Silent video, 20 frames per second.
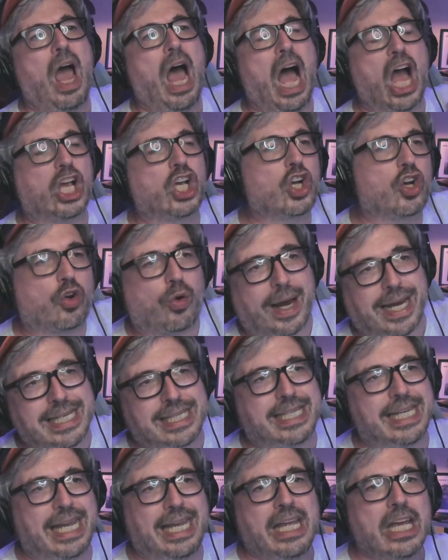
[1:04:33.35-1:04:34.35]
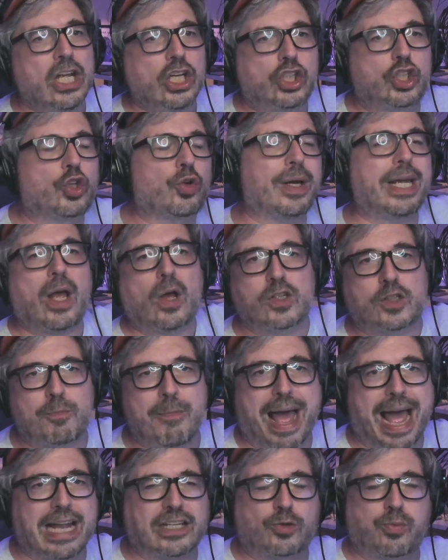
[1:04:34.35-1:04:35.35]
a crazy trios
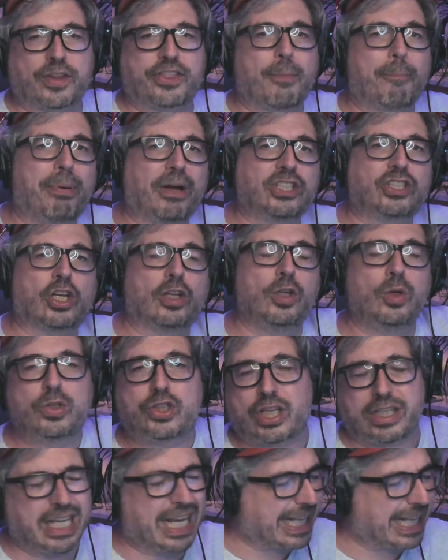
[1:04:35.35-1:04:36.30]
match with a bunch of Lucha.